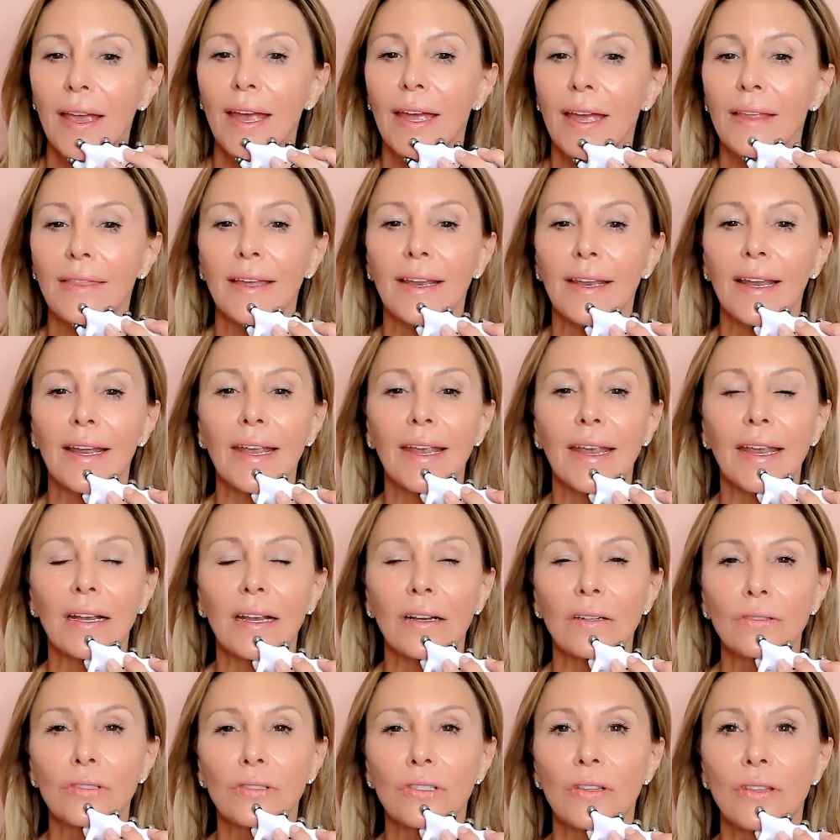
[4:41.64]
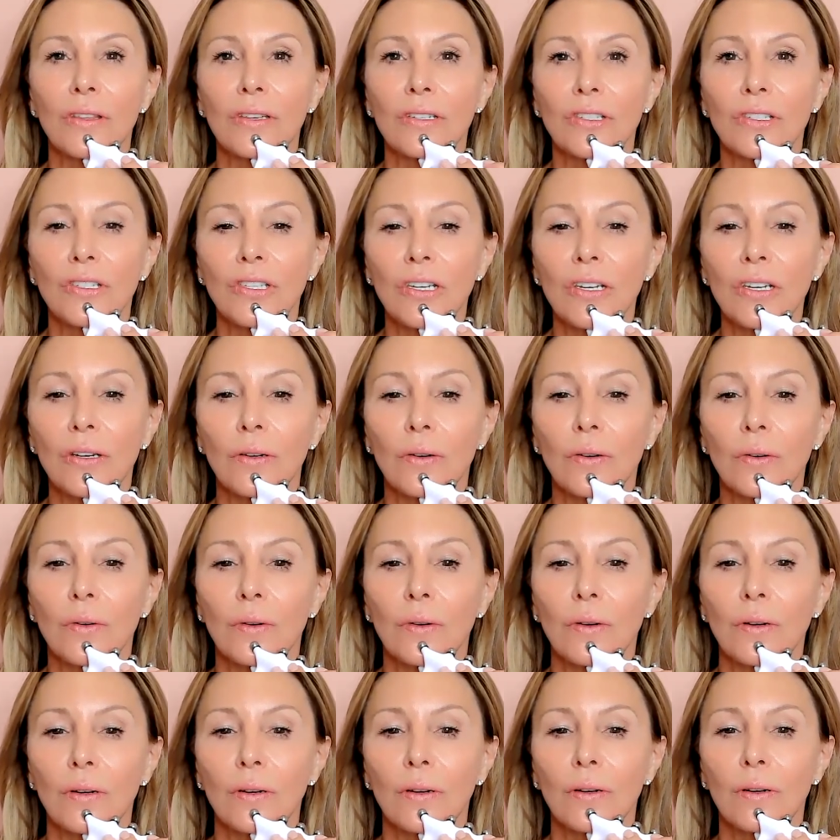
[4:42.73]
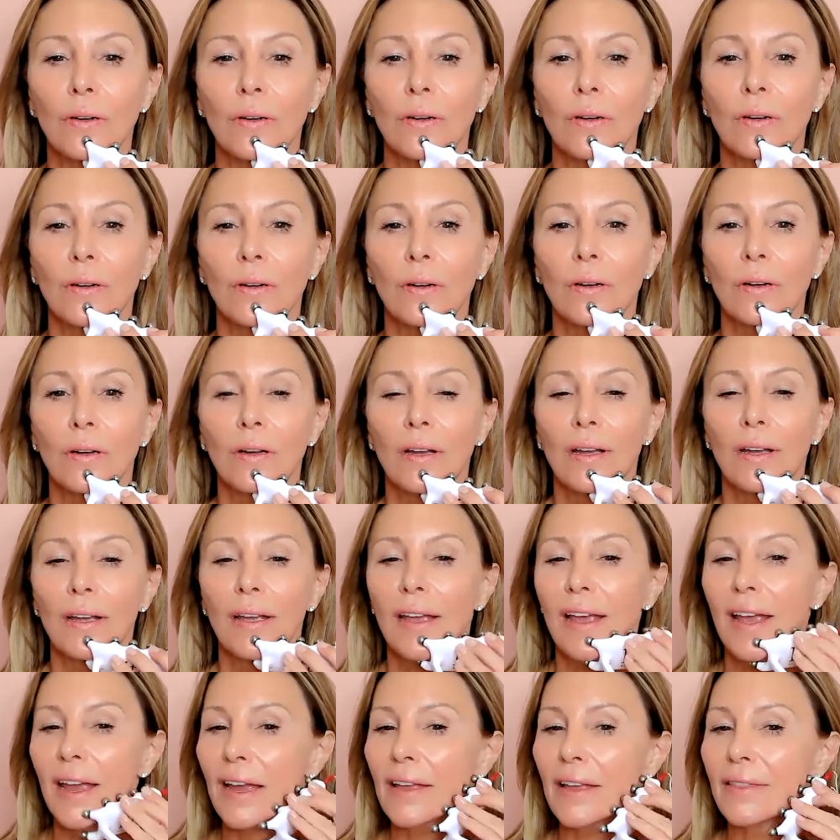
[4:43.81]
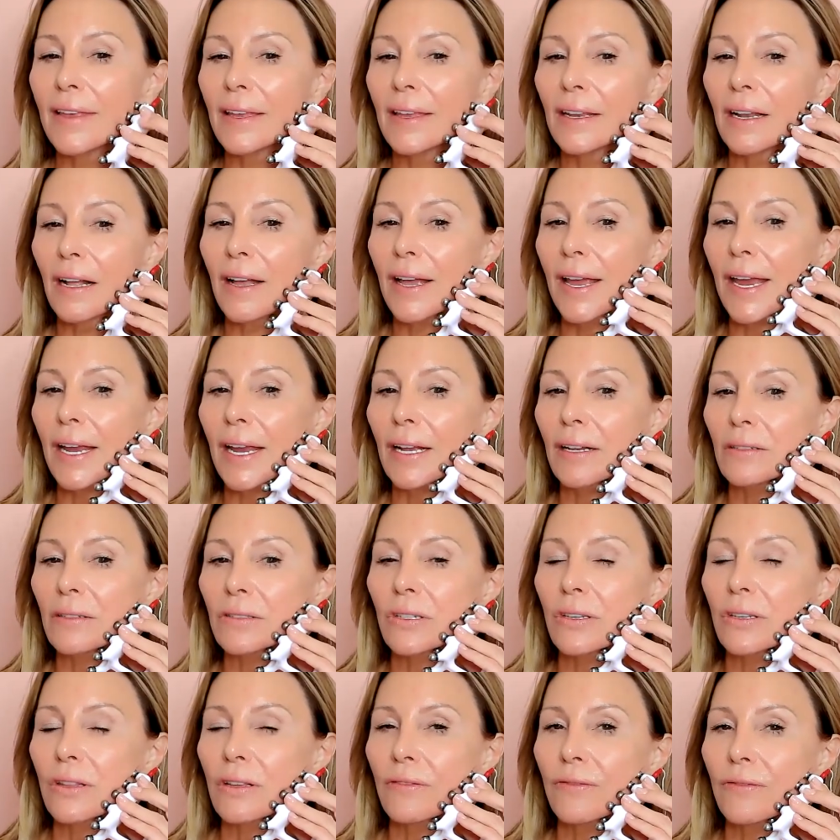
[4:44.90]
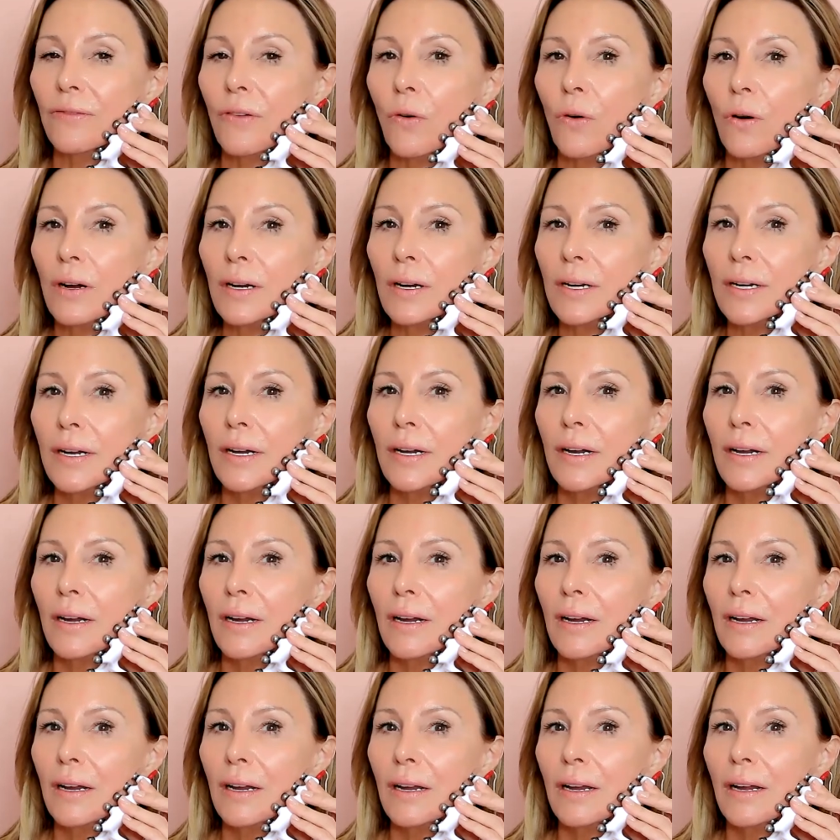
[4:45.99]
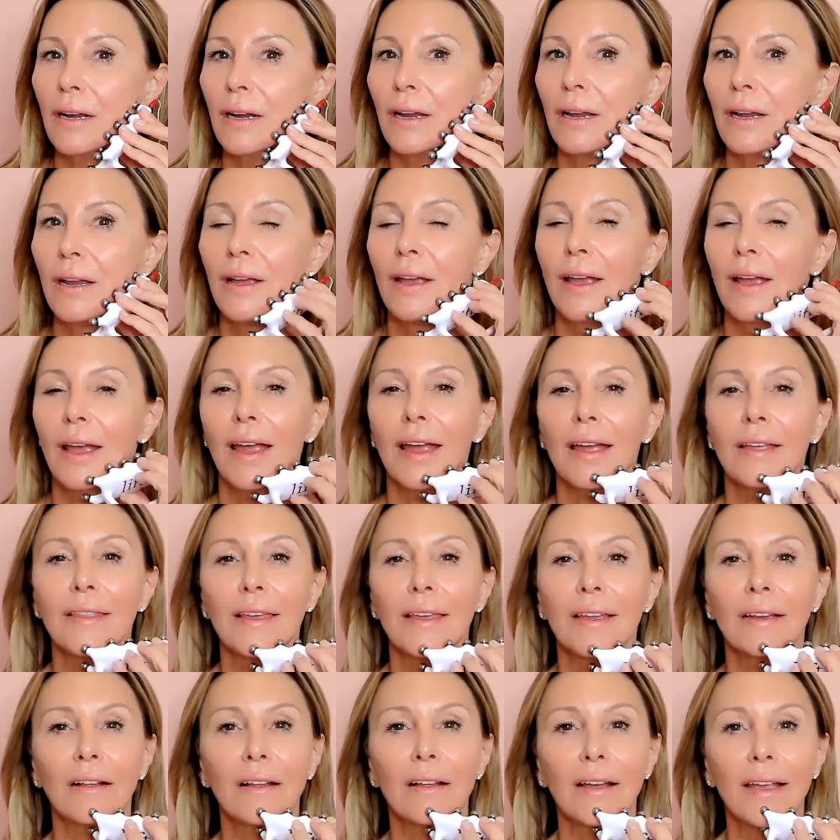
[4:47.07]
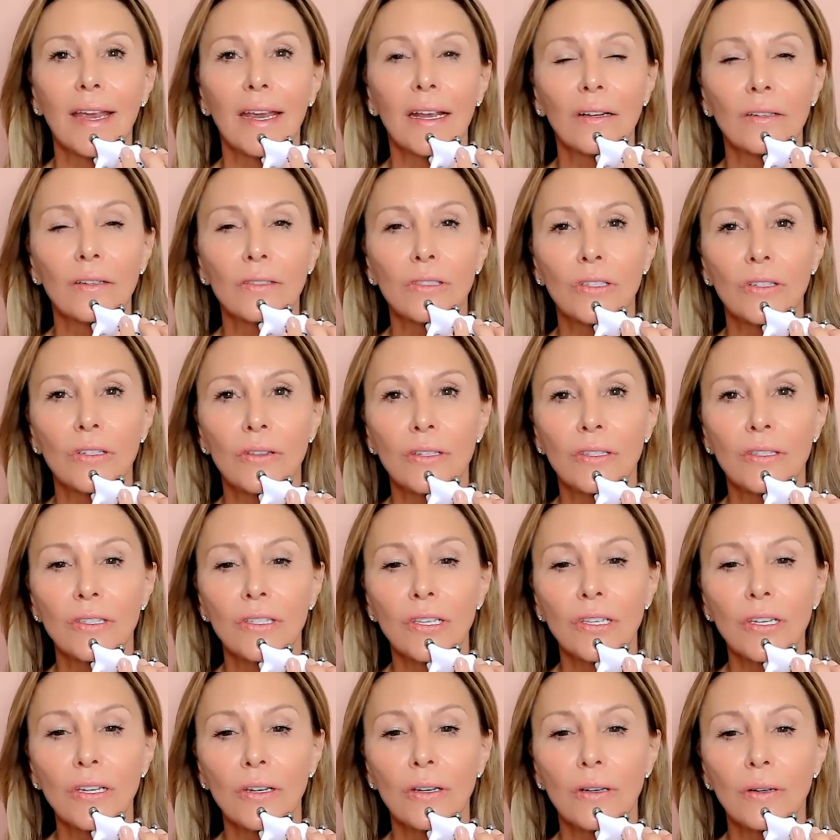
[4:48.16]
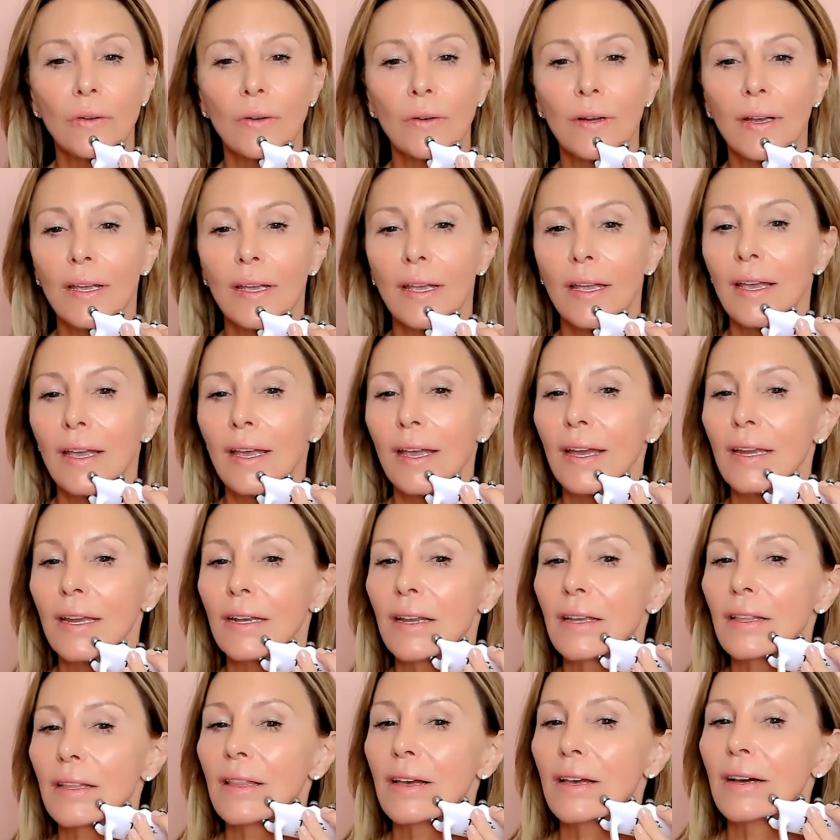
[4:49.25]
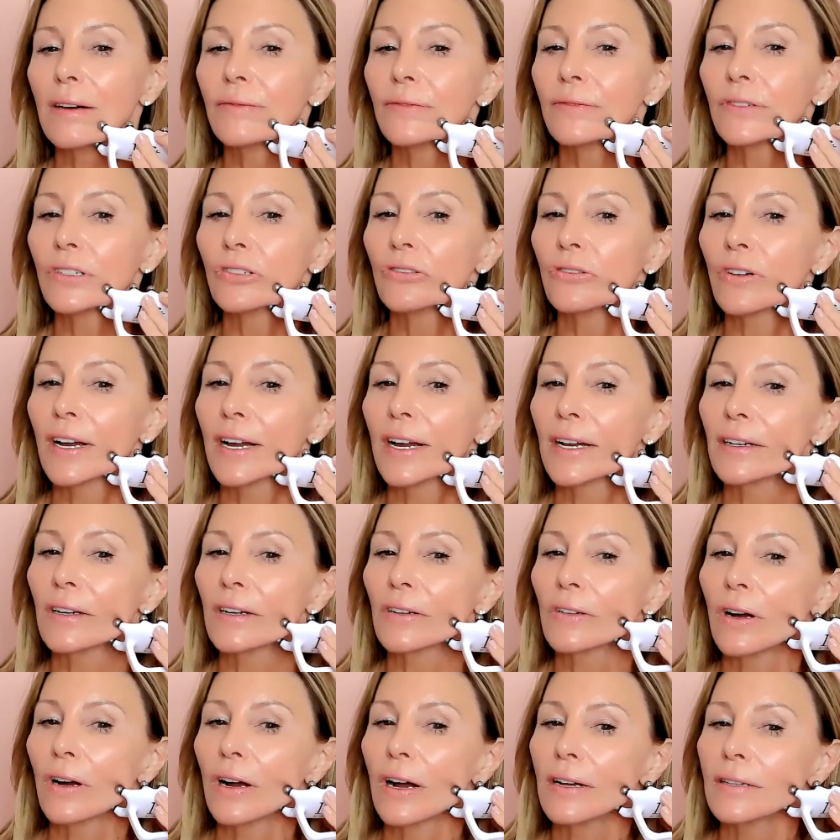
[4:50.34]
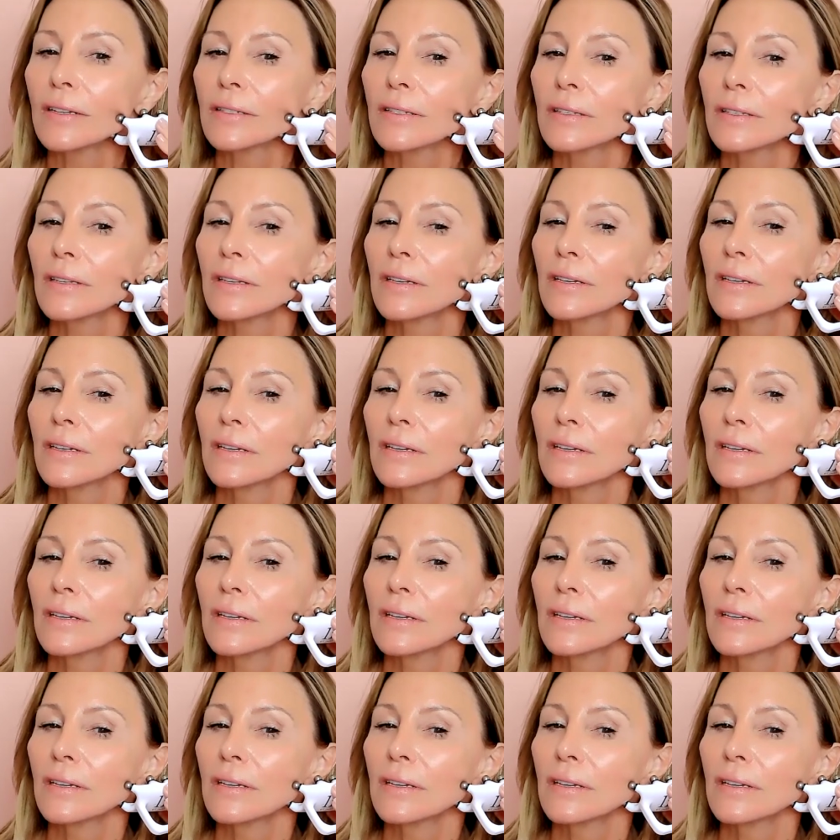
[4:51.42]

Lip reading: and then I angle to the 2, and then I'll angle to the 4, and then I'll angle to the 2, and I love to drag across.